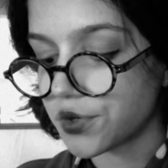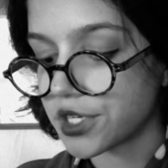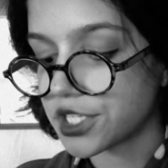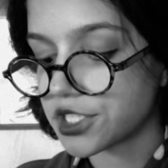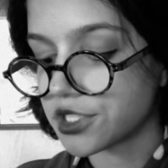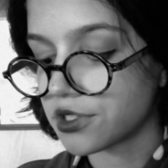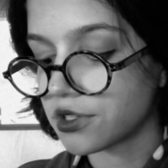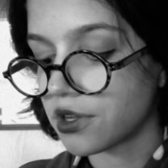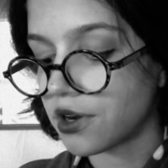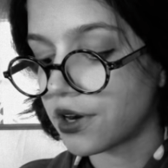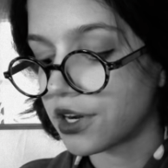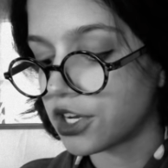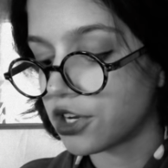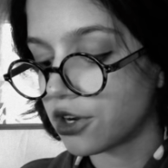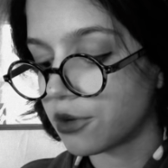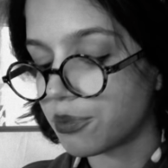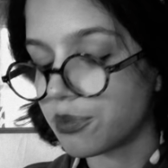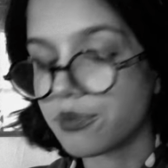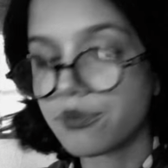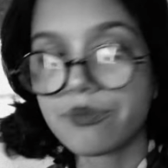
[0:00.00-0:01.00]
Crystal are in
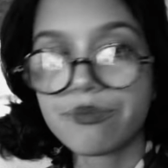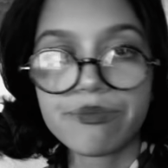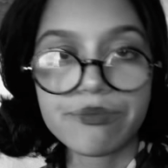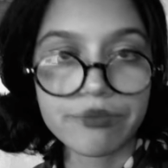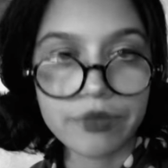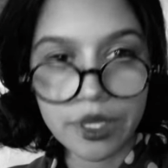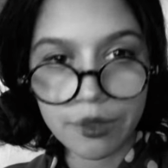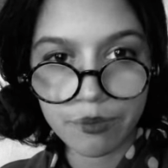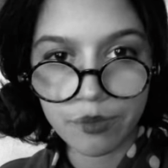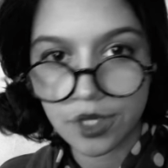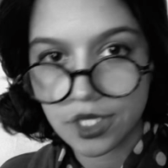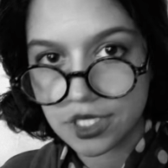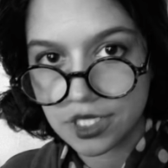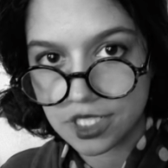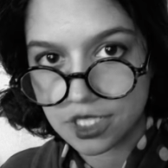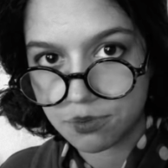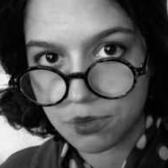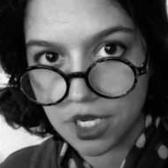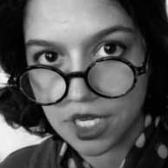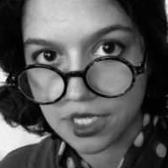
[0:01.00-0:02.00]
your
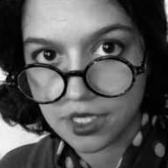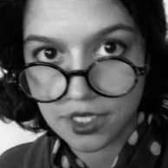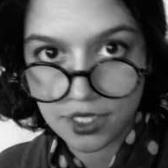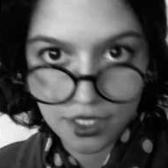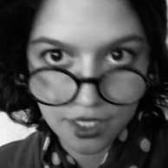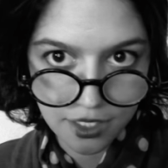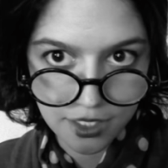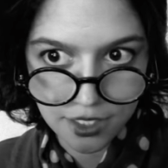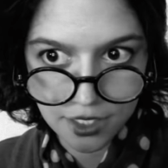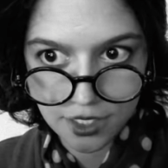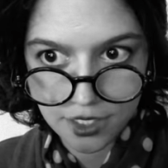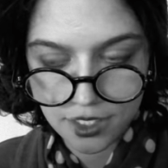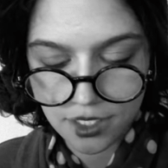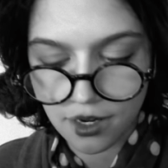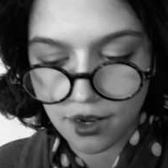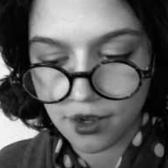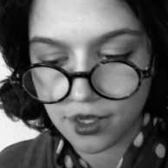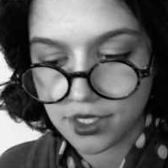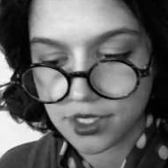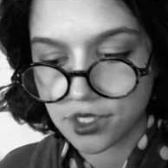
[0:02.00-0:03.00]
business meeting discussing
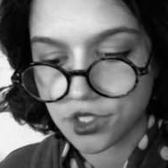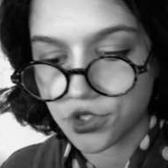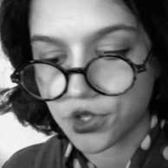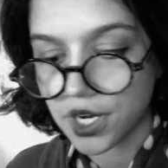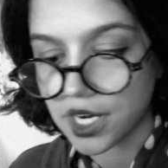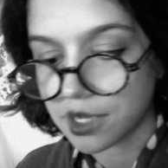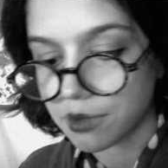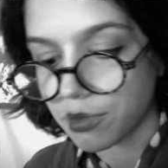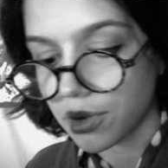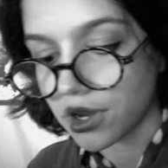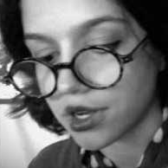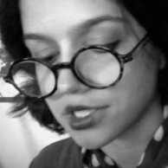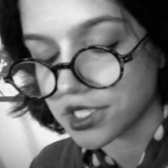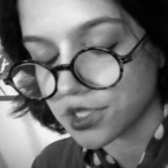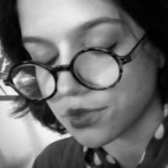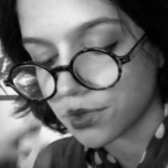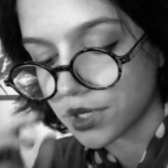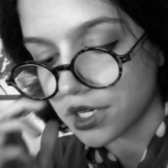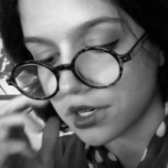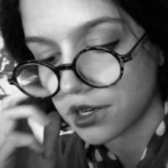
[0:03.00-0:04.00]
stocks and trading
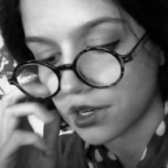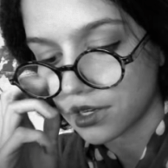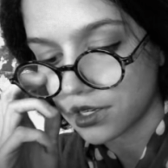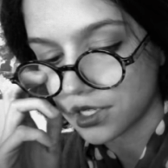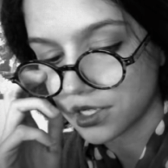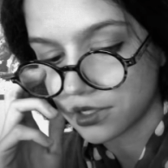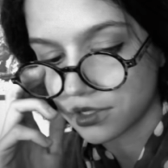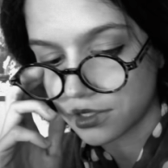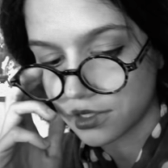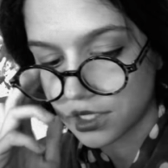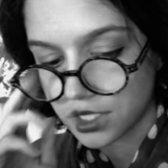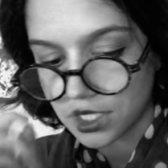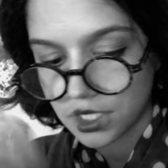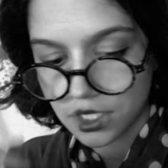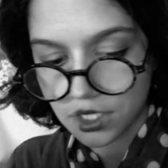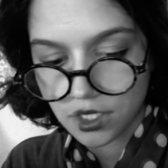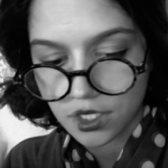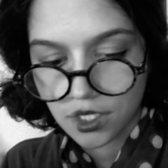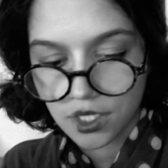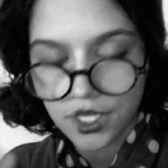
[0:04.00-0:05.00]
bonds and whatnot and
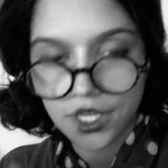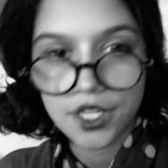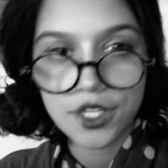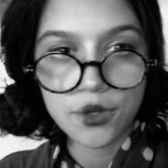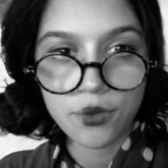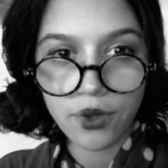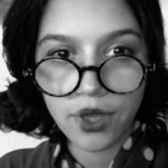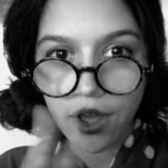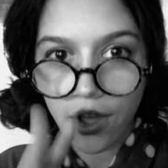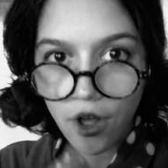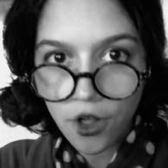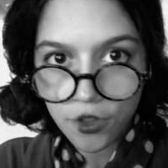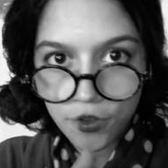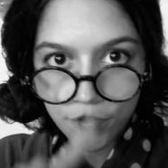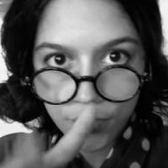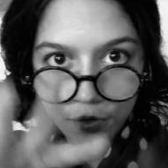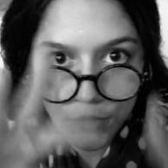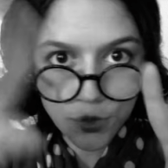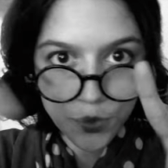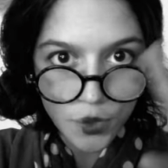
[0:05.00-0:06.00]
doing all
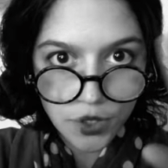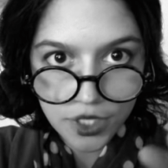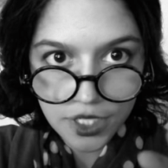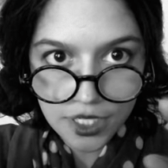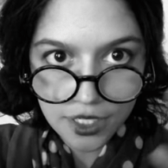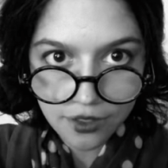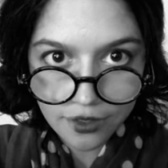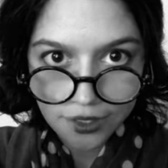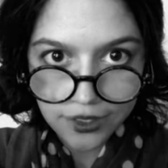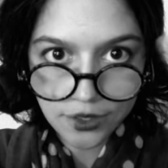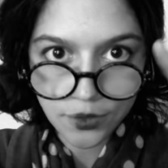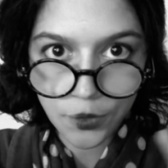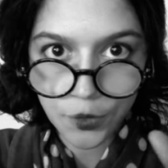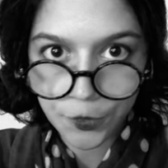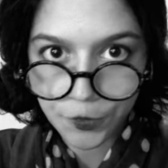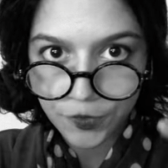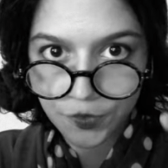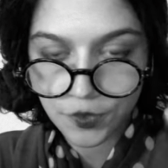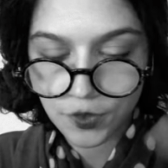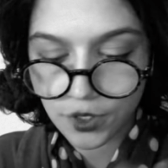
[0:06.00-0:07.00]
of those willy-nilly sort
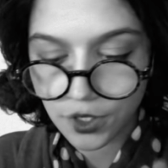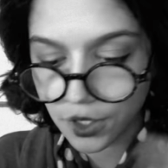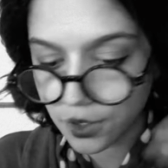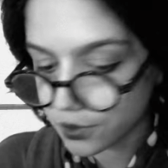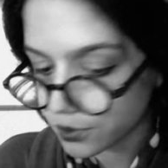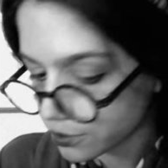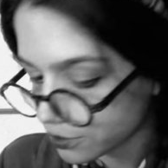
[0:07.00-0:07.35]
of, you know,